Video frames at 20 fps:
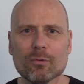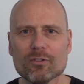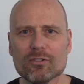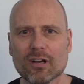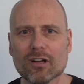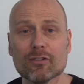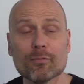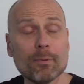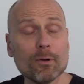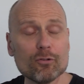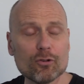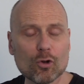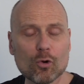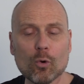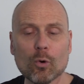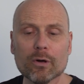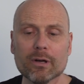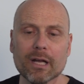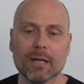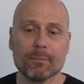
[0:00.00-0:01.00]
which aren't supposed to
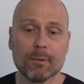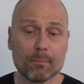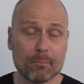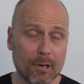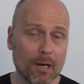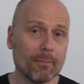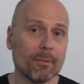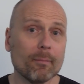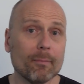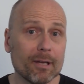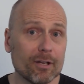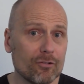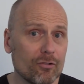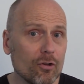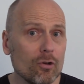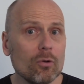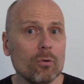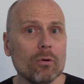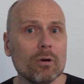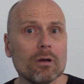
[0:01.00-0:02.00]
coordinate but probably
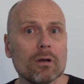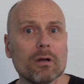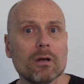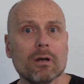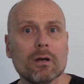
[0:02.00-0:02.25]
do.